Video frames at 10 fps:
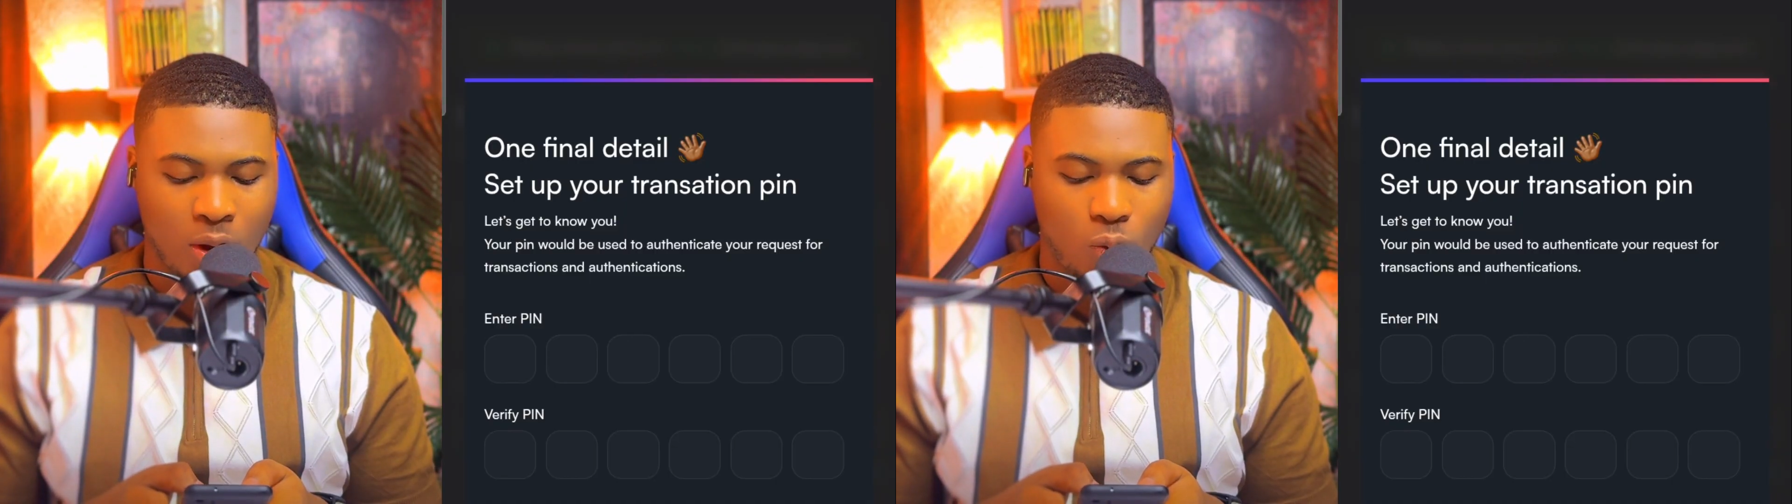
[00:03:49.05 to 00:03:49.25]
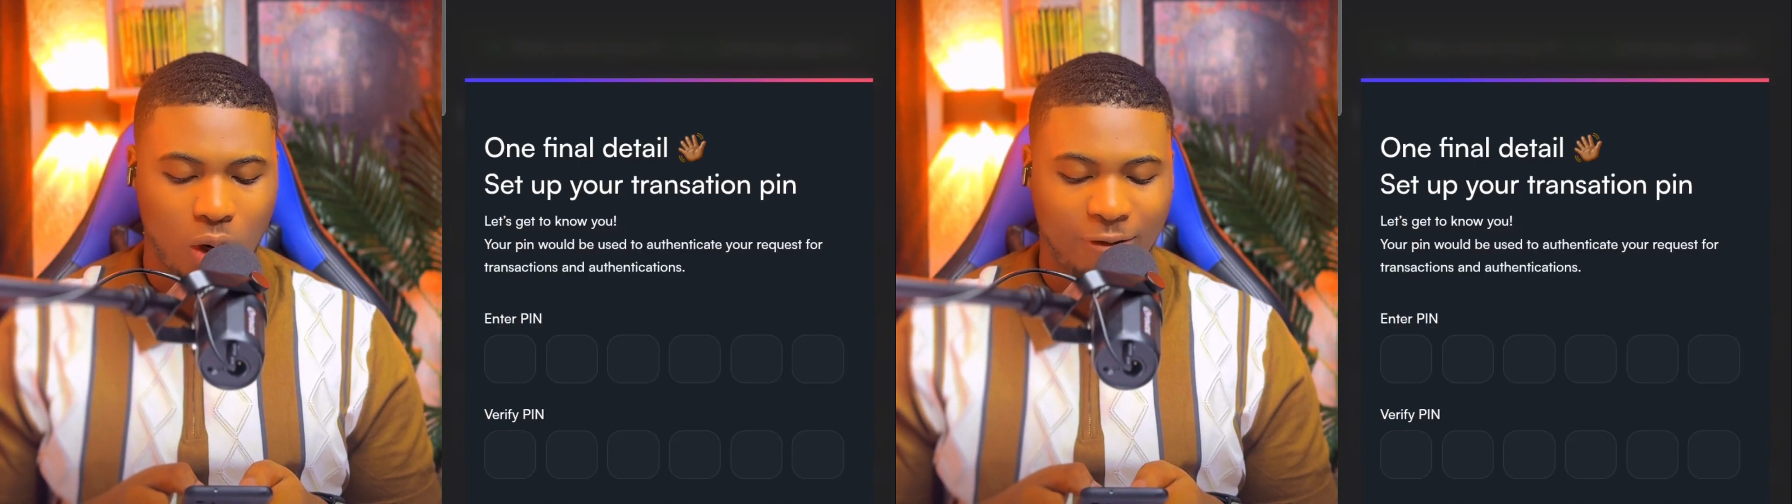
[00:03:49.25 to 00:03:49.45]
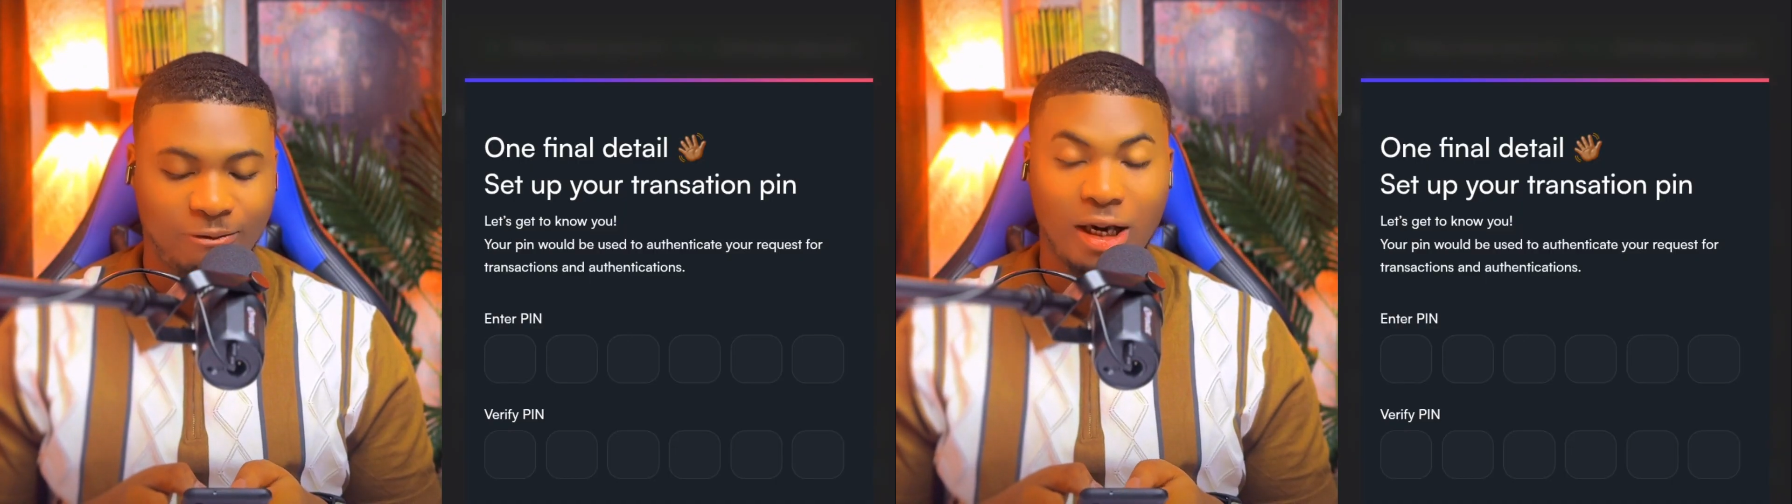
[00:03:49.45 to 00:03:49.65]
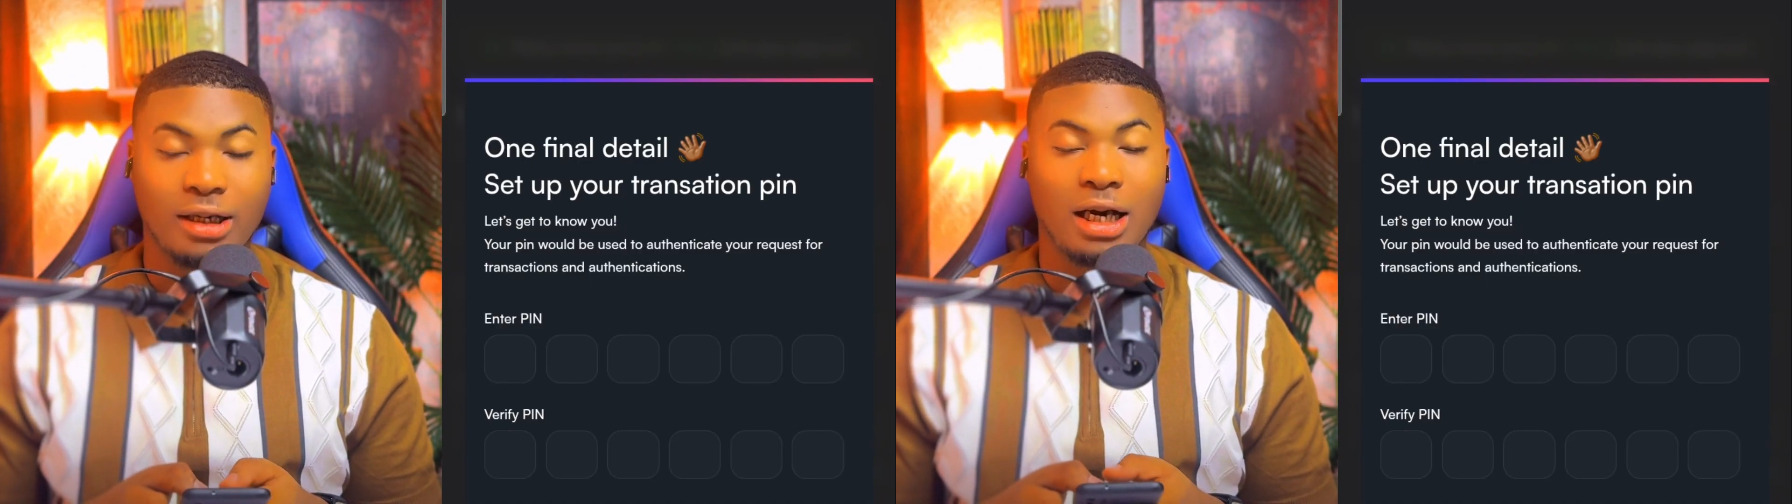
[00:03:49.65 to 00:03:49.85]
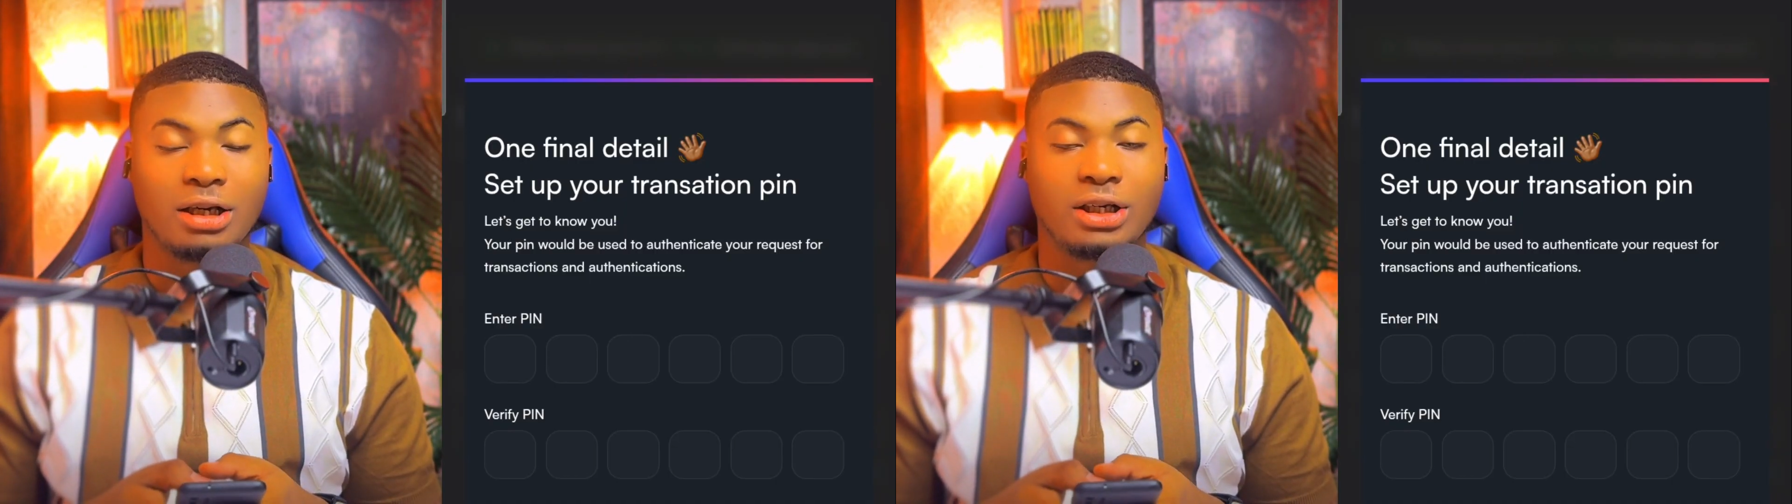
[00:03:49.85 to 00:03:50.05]
one
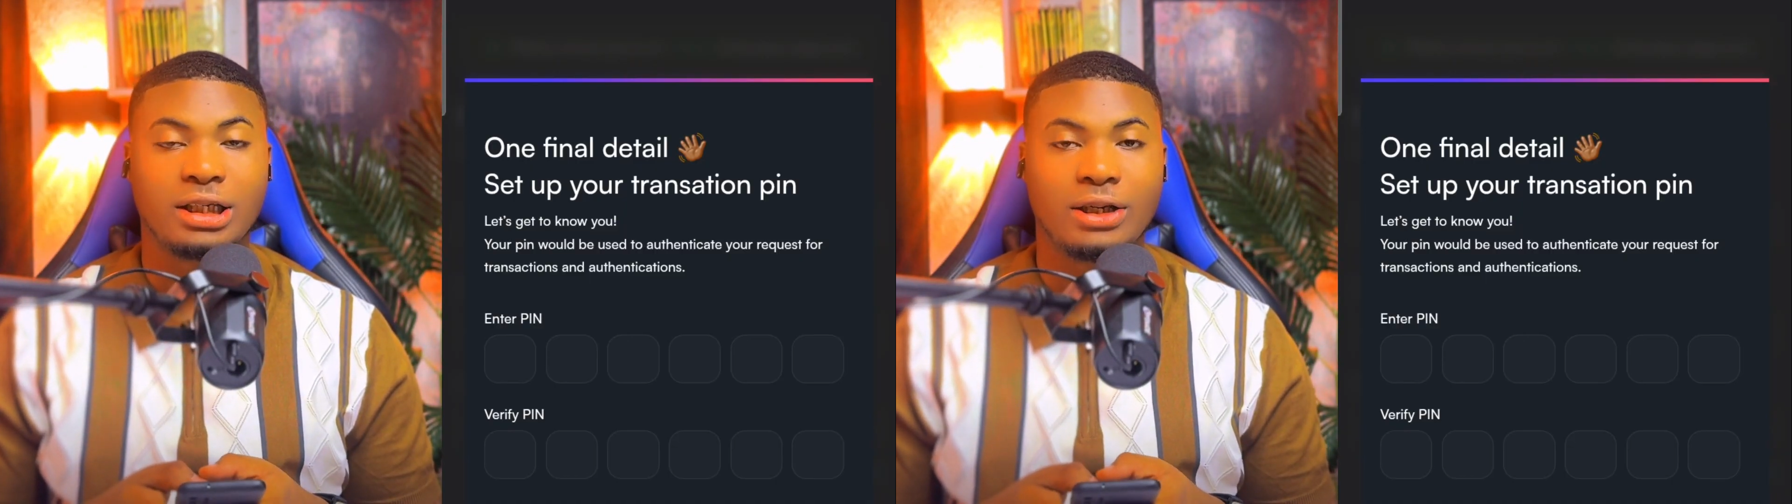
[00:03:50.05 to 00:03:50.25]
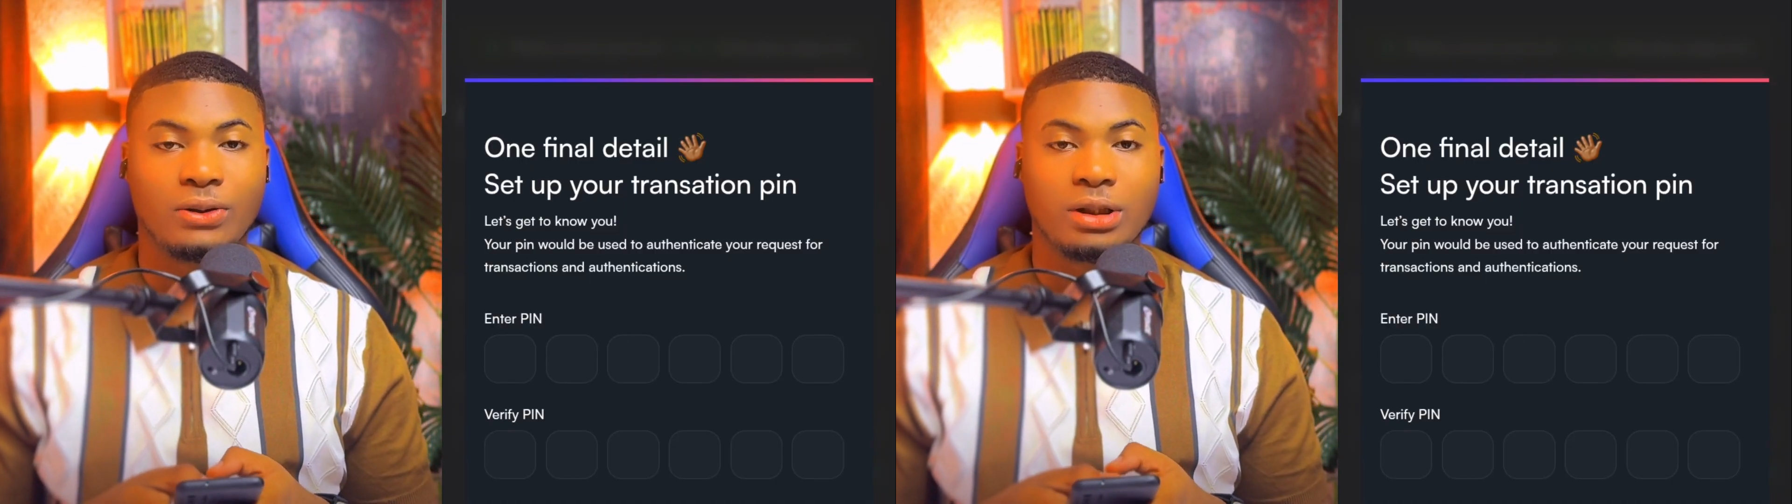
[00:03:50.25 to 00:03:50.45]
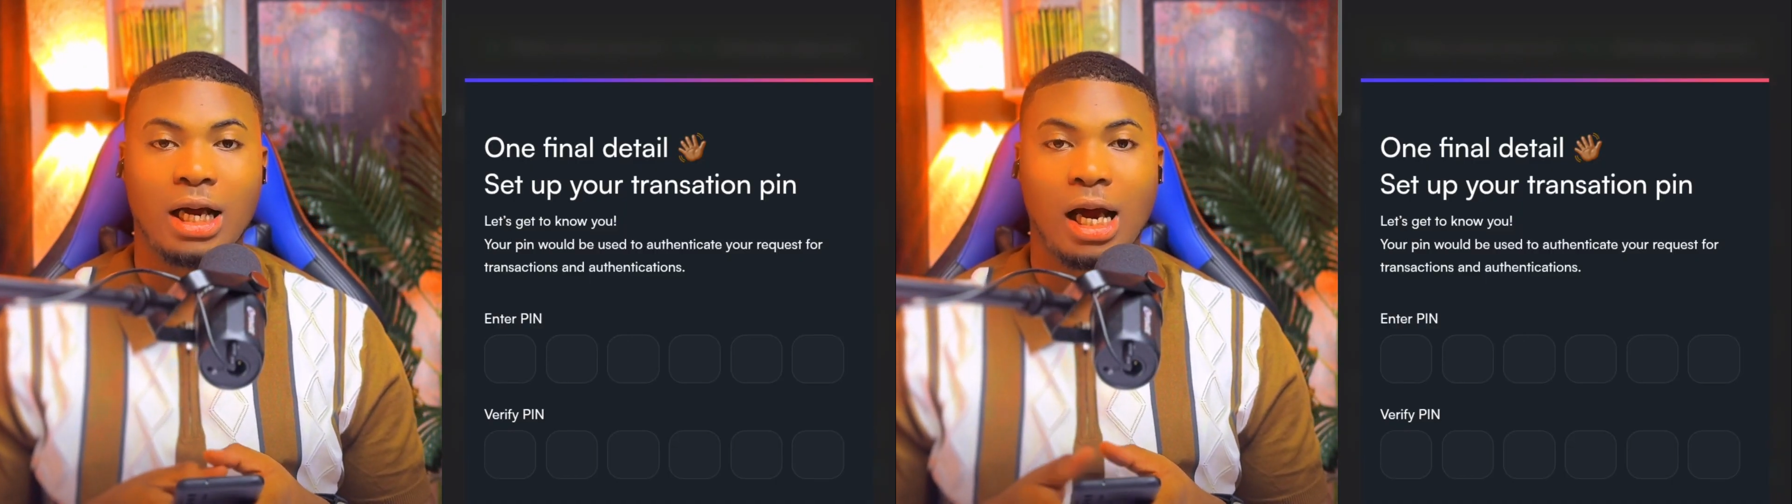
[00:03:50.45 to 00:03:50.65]
final details.